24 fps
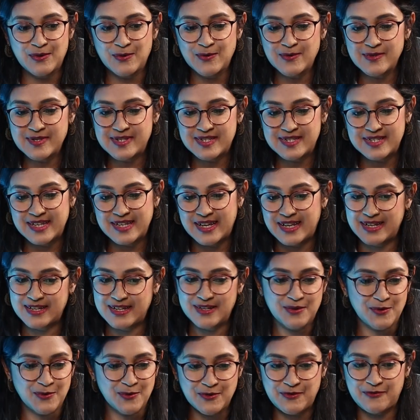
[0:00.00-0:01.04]
don't see any
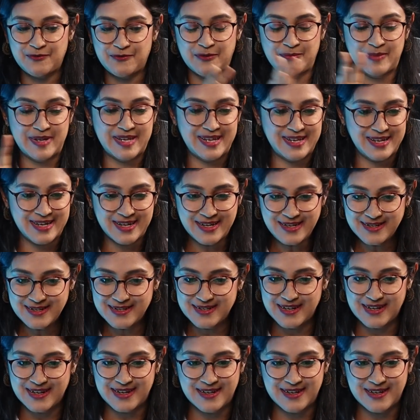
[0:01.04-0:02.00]
growth for me in it.